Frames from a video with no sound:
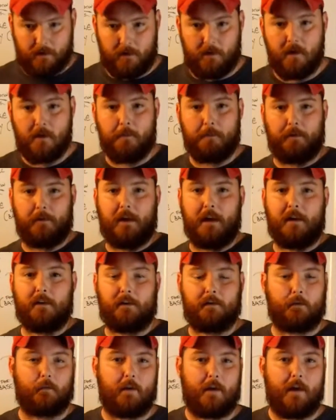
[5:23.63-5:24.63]
a
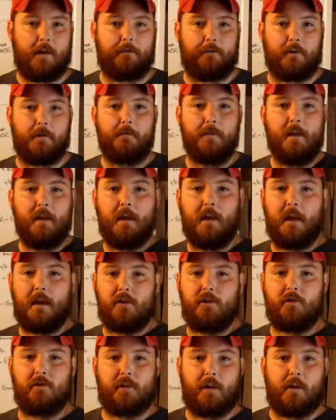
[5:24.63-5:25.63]
routine with the dog.
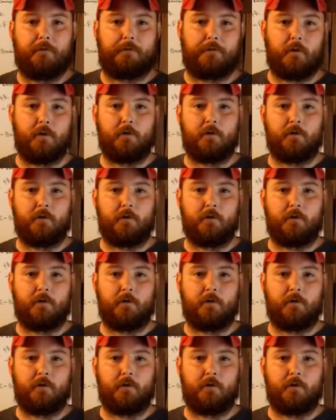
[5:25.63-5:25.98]
Sit down,